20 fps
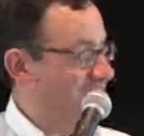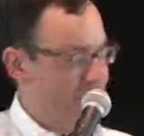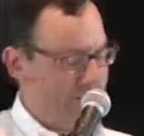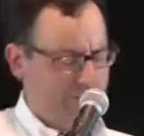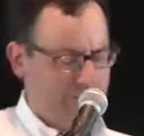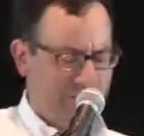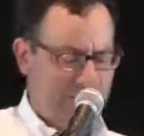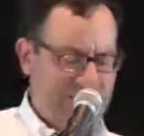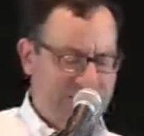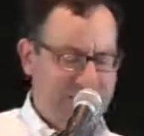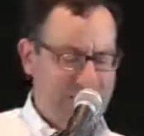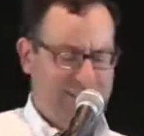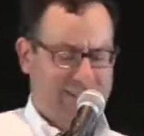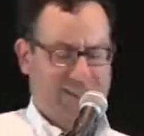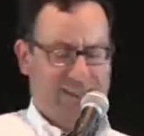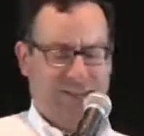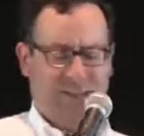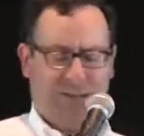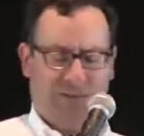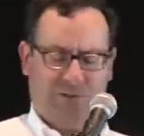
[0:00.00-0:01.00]
So we should be
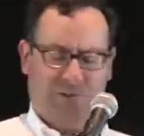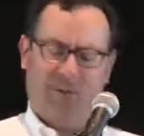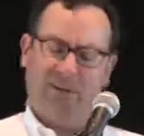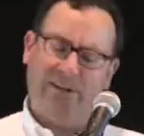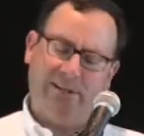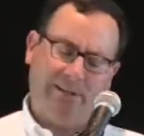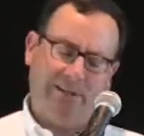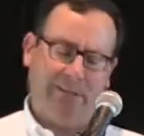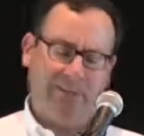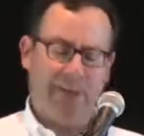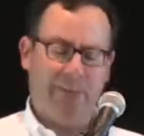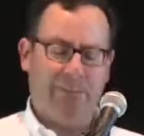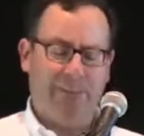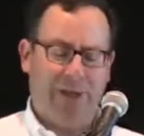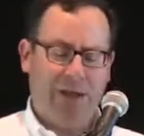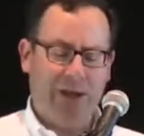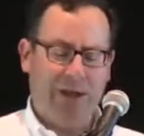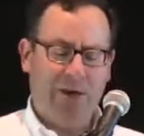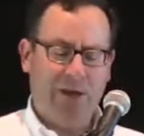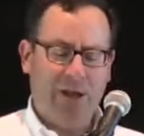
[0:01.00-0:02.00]
thinking a little critically
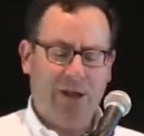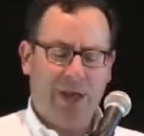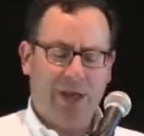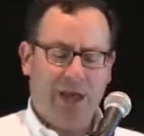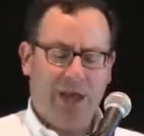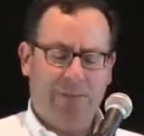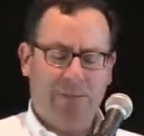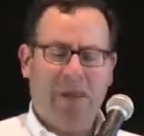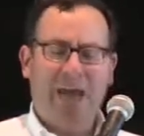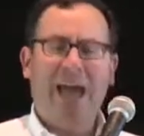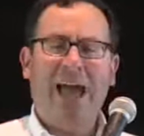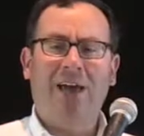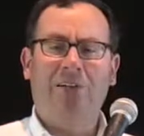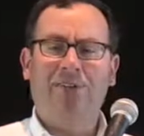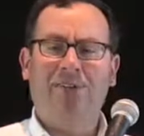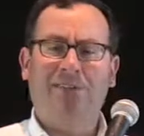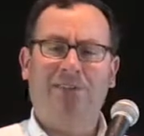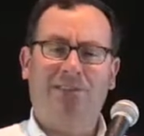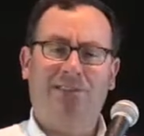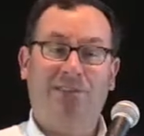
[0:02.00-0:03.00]
about um, how
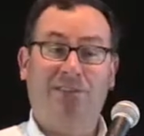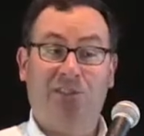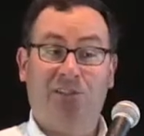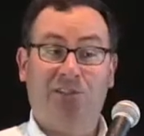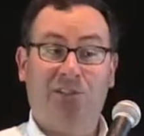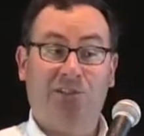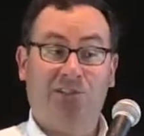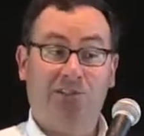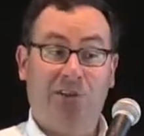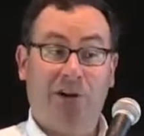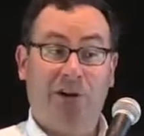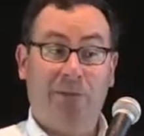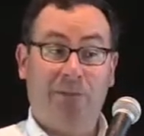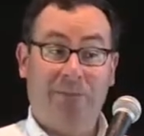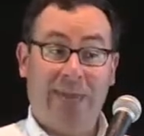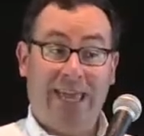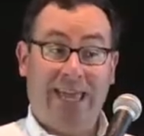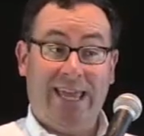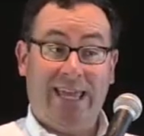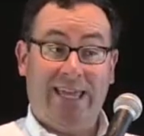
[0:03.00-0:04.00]
these decisions are
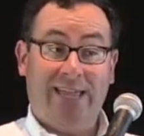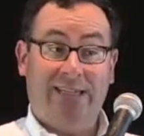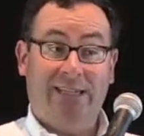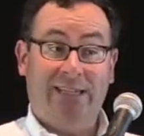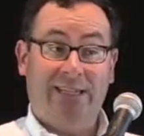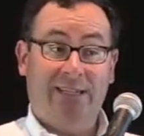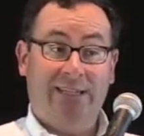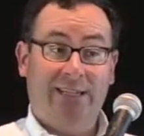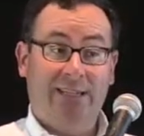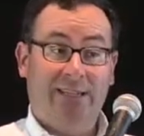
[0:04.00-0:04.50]
made